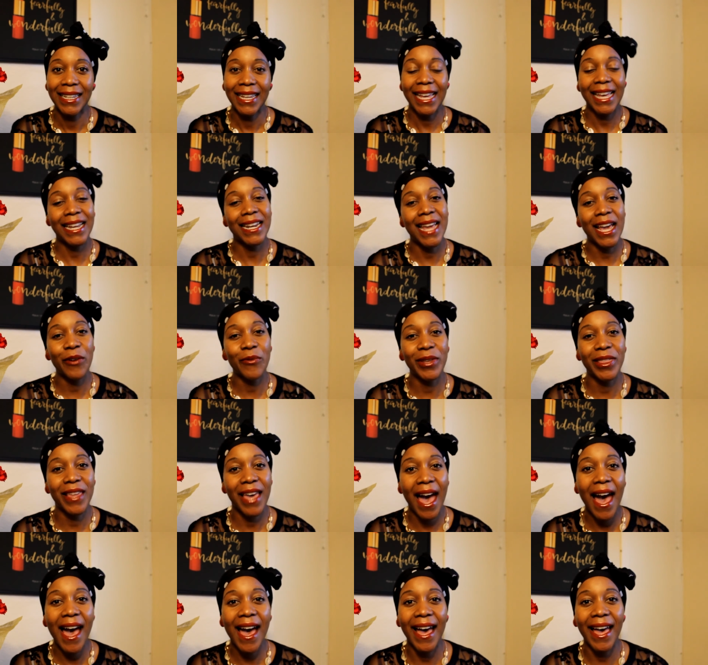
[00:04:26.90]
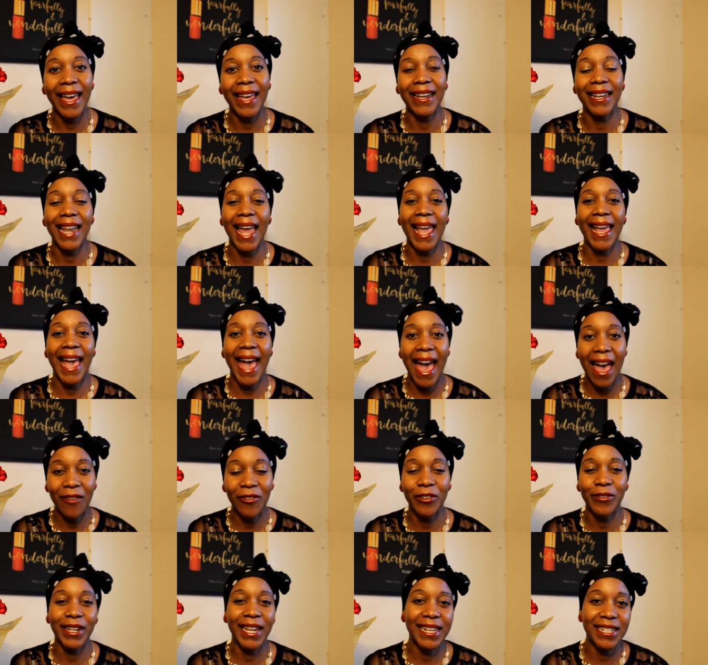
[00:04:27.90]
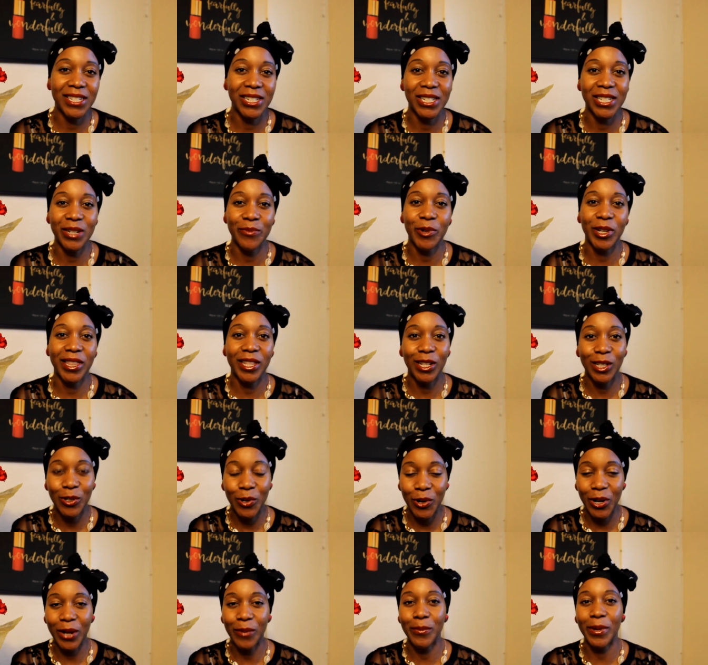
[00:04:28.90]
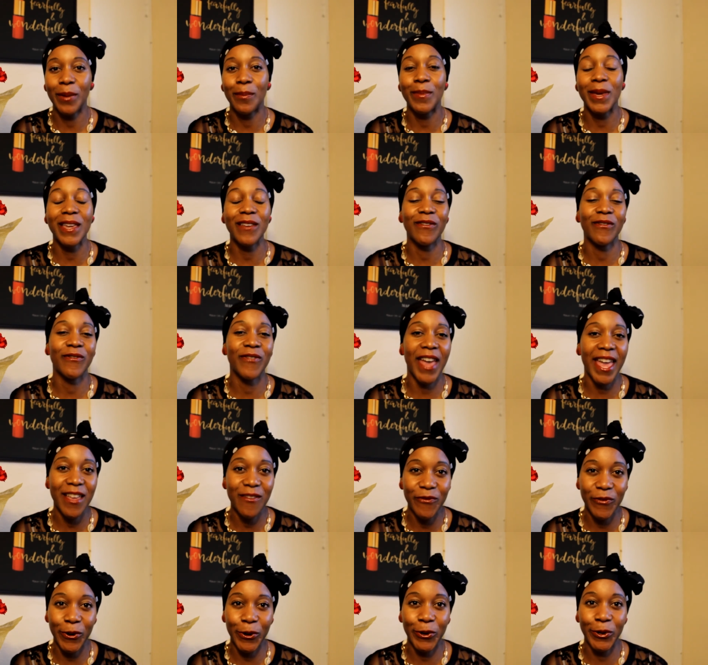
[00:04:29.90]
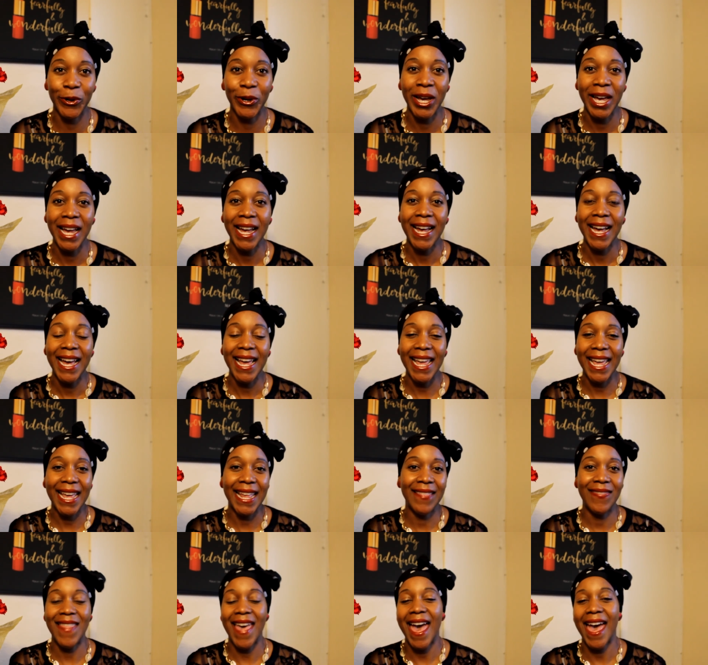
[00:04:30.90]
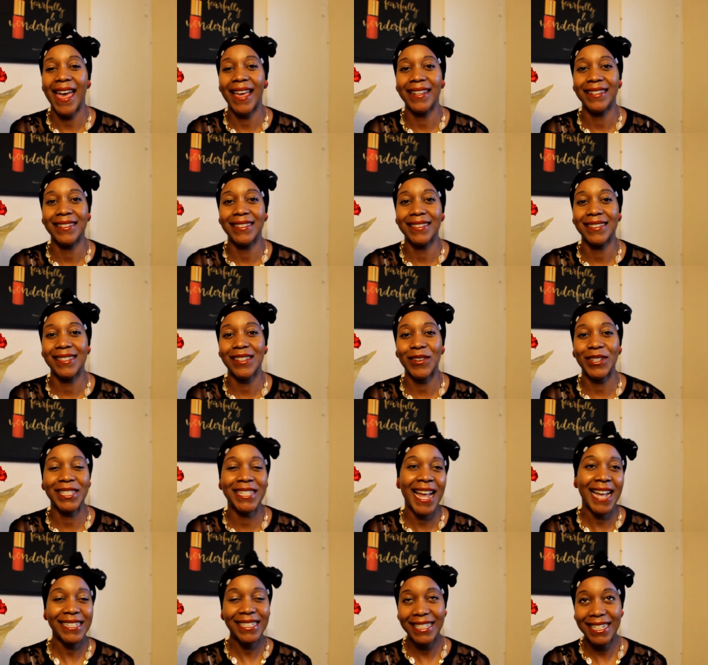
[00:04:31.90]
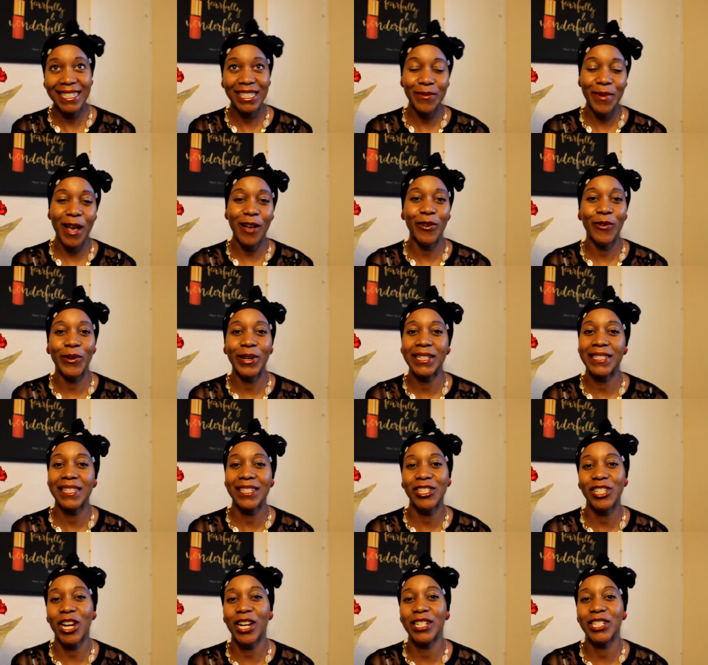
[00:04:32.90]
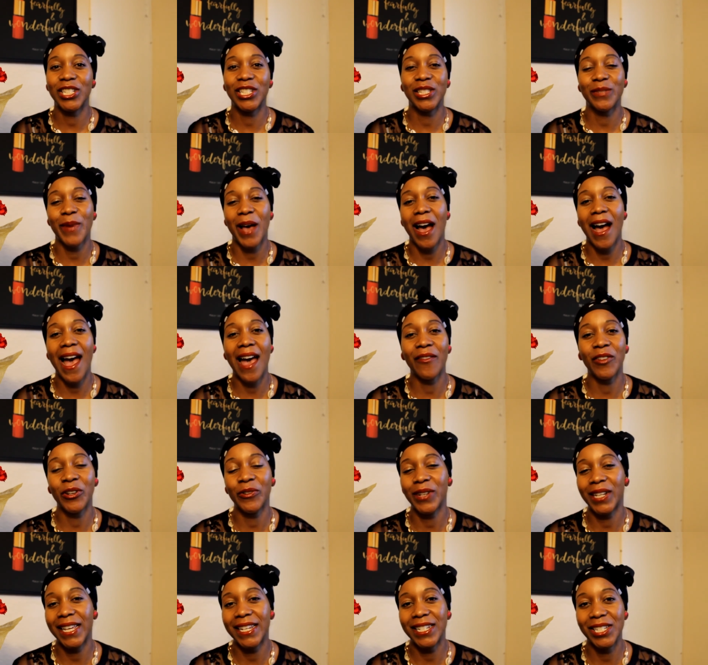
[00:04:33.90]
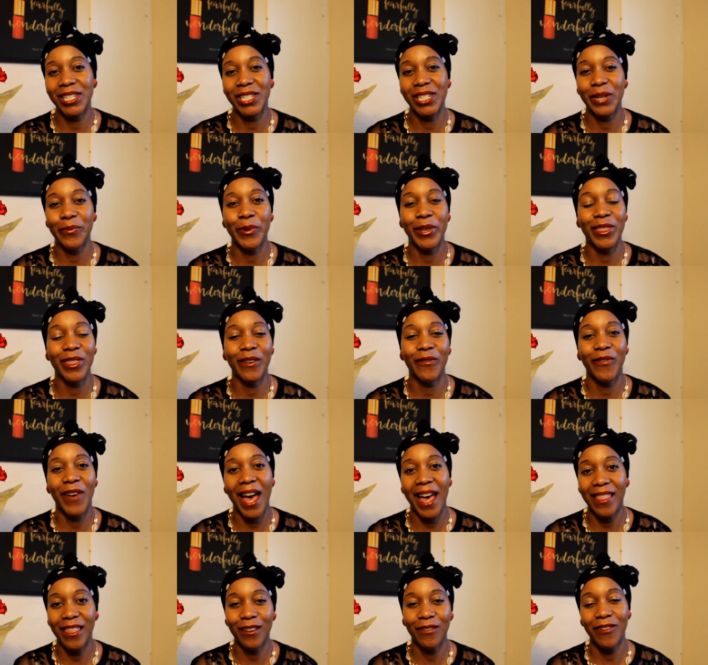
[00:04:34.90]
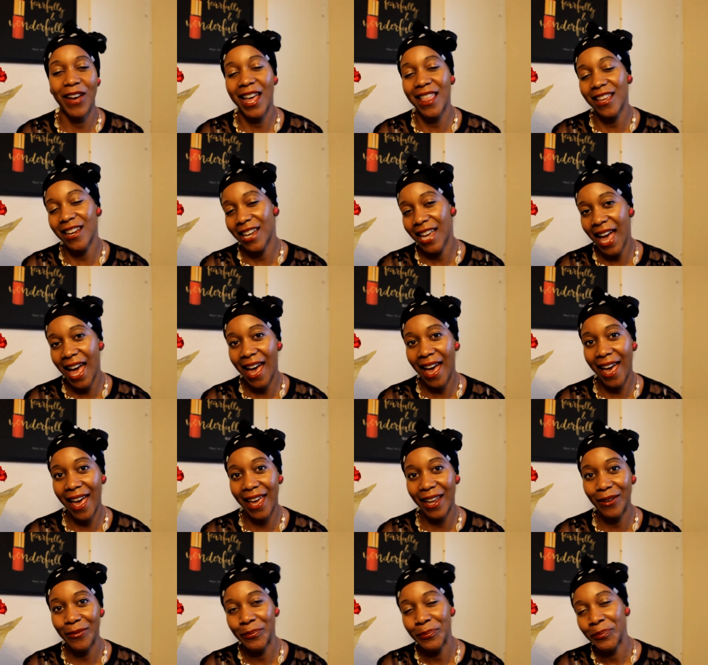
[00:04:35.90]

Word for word: connect with God, like have a relationship with the Lord, but be faithful in that. So it's not just about going to church, it's about having a relationship with the Father, Father God,